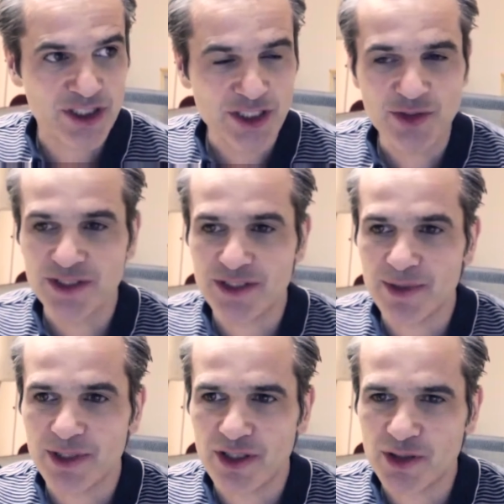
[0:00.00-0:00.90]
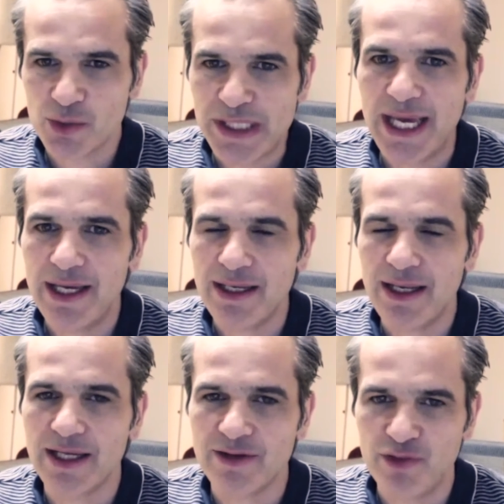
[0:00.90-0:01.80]
interesting because we had
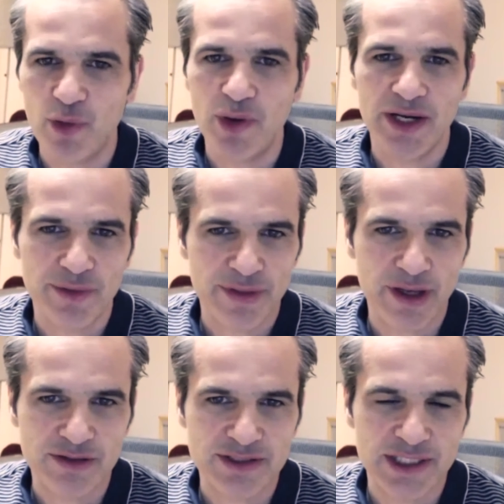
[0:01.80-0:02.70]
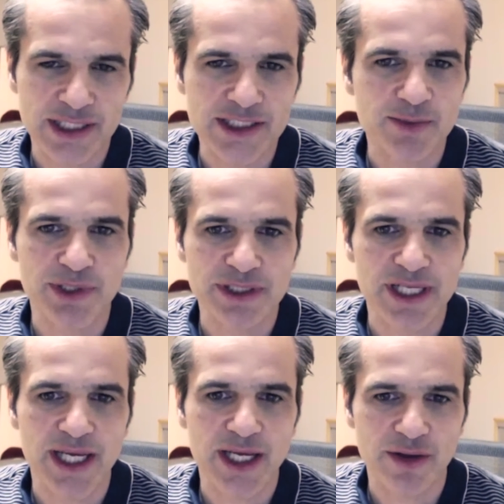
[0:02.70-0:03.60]
like 400,000 hits per
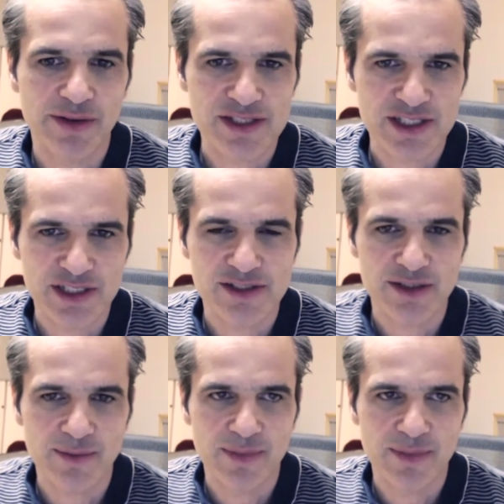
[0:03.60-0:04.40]
day on the system.